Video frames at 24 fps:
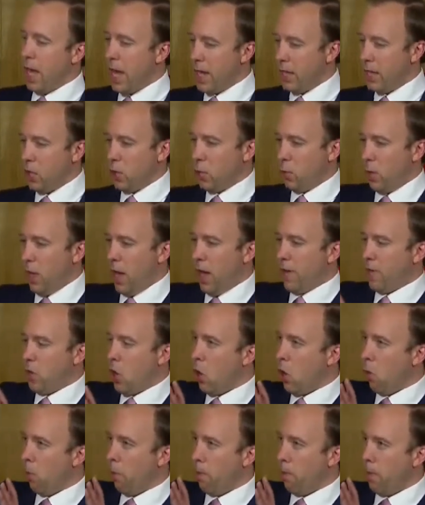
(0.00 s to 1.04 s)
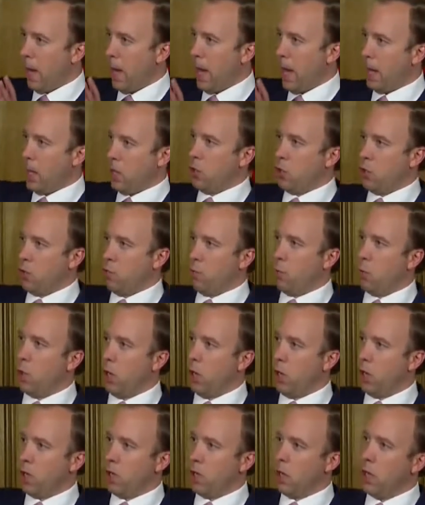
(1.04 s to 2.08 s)
Hence, we have a whole package of
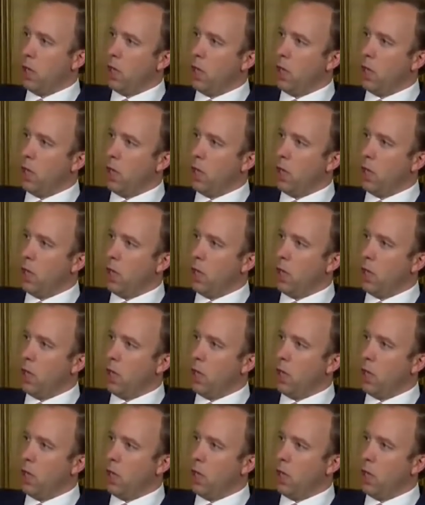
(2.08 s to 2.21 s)
work